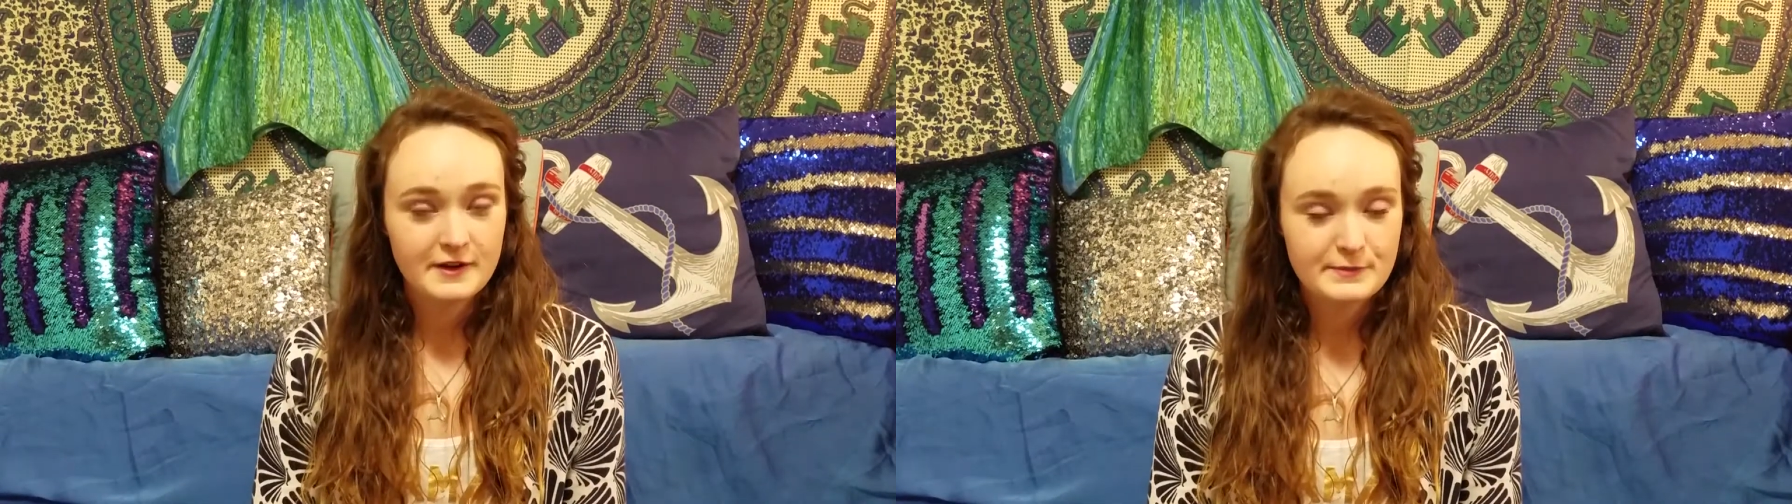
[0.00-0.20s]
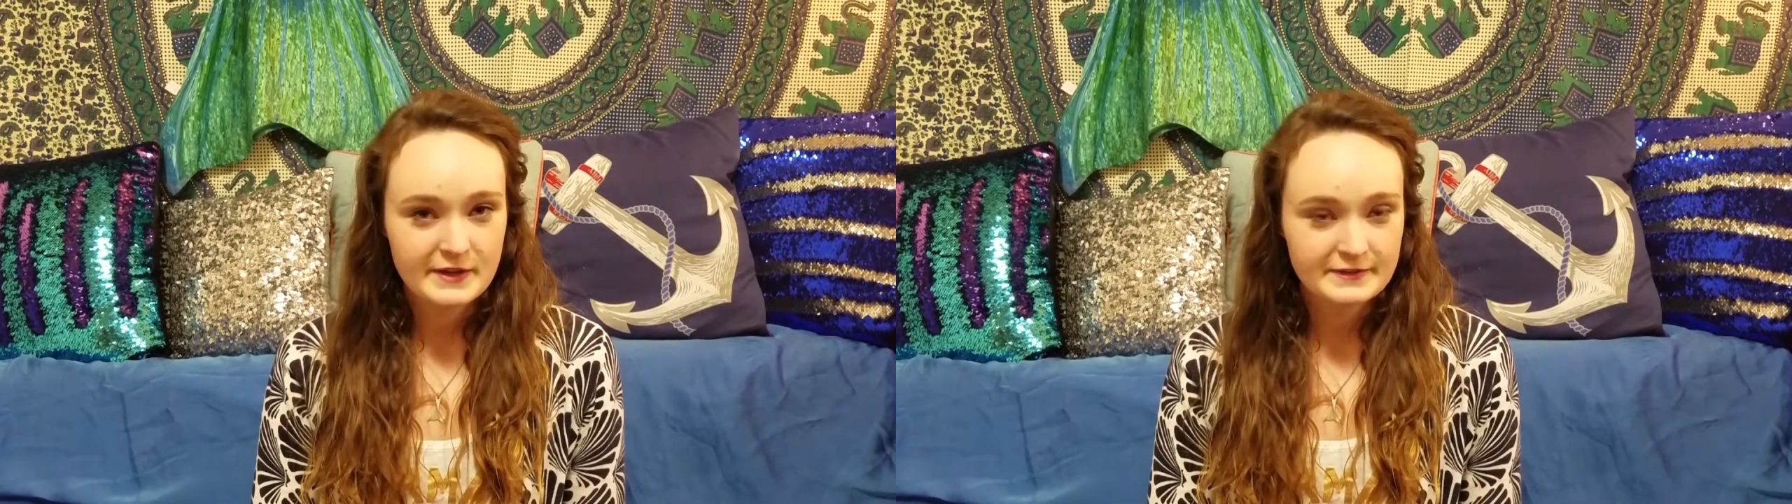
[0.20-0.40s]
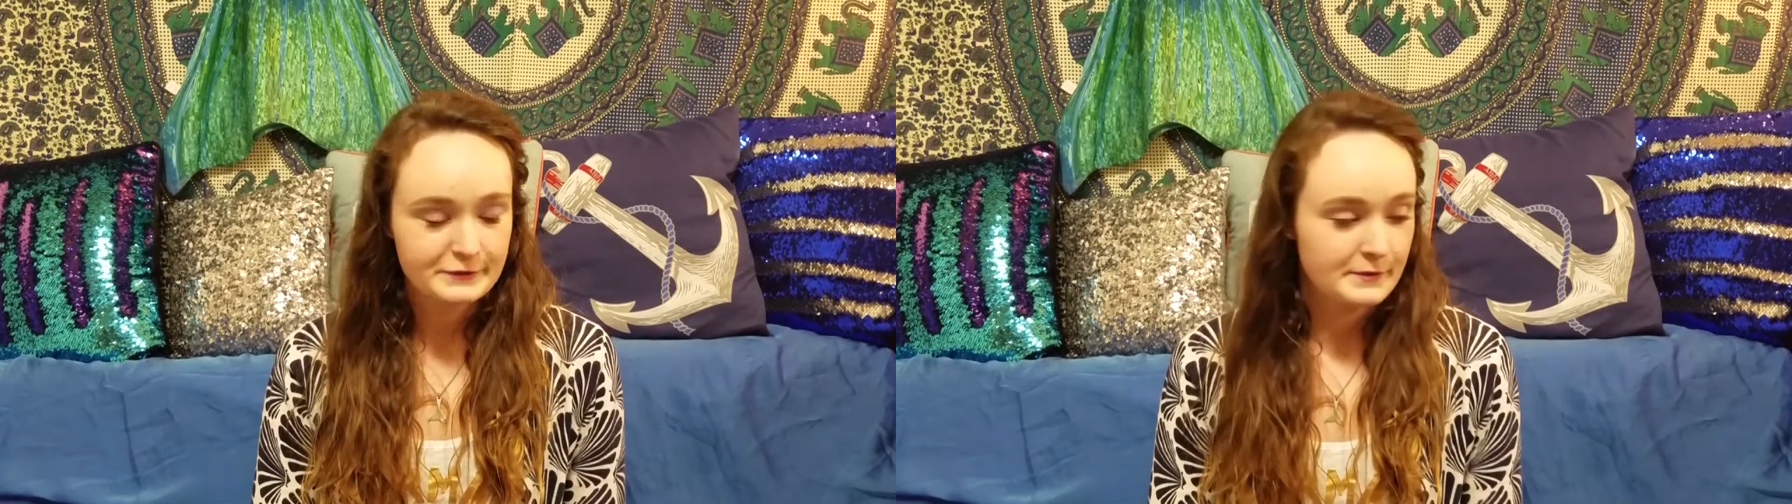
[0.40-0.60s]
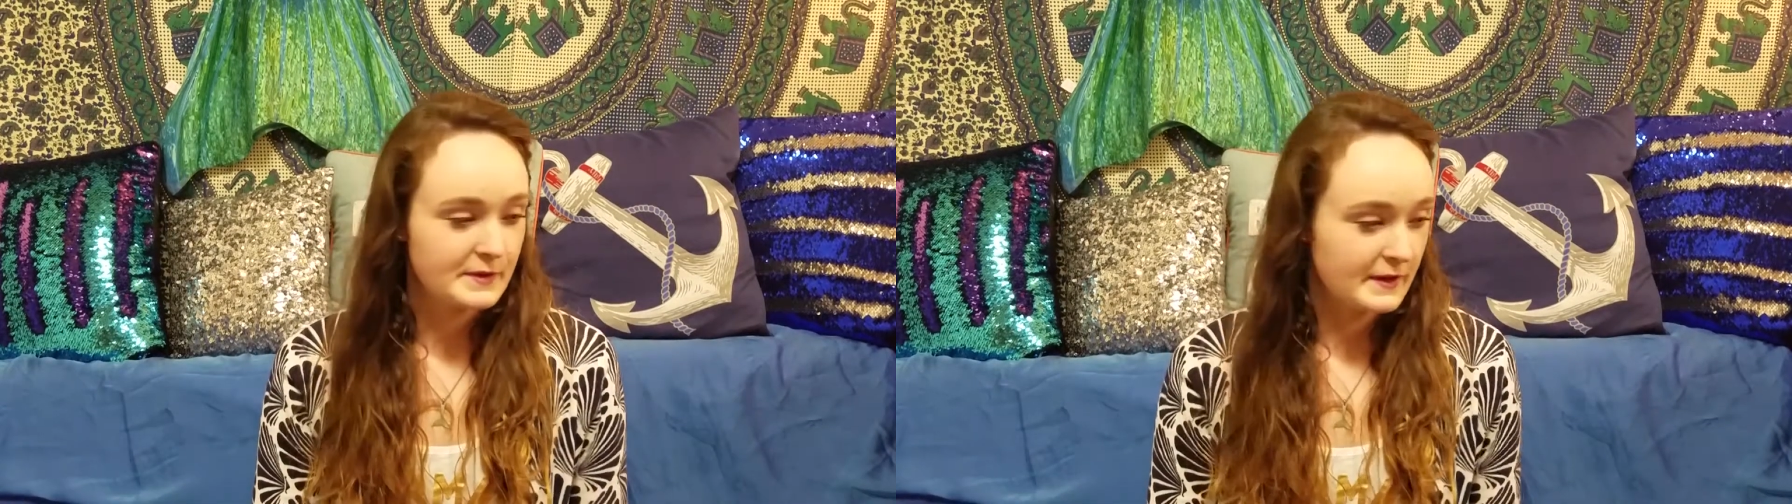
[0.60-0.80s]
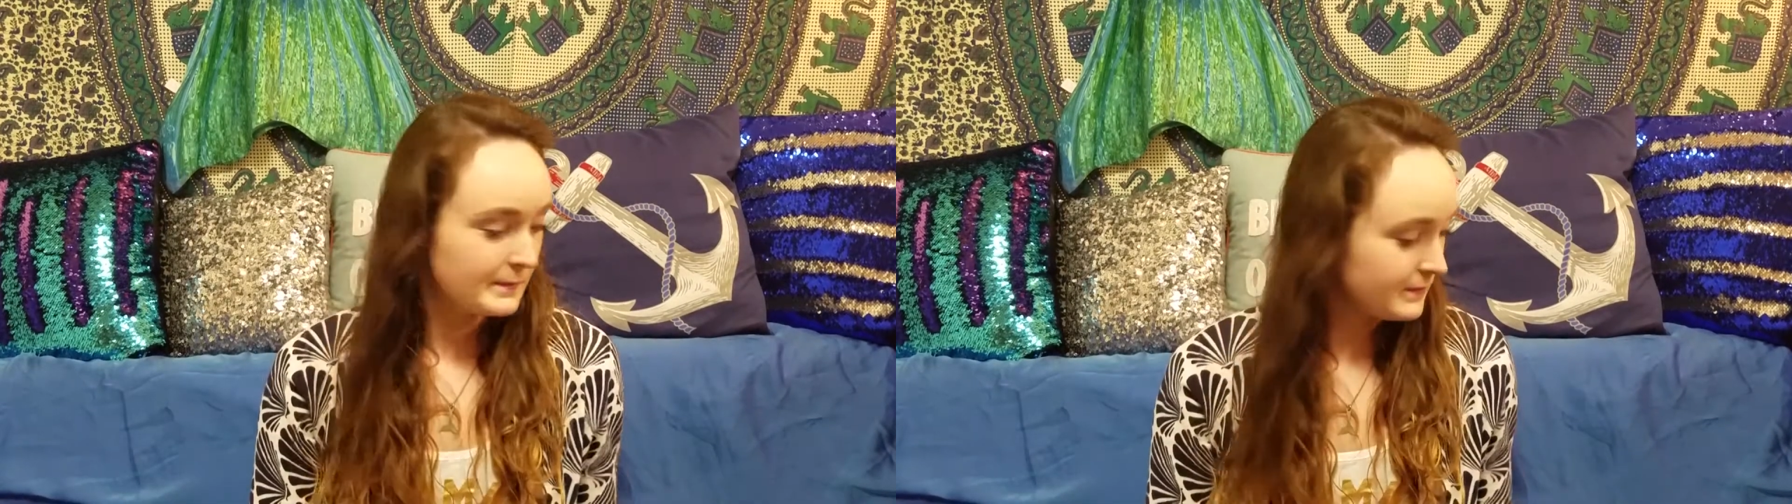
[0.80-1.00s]
I'm done
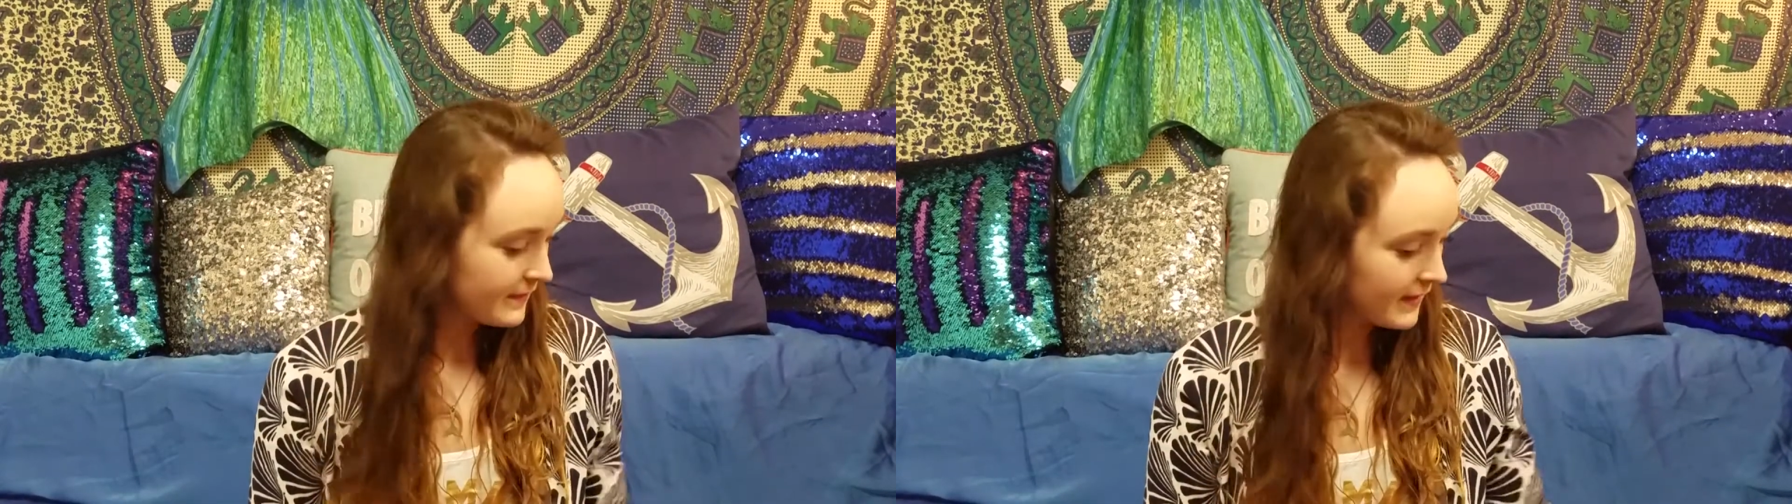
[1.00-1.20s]
swimming,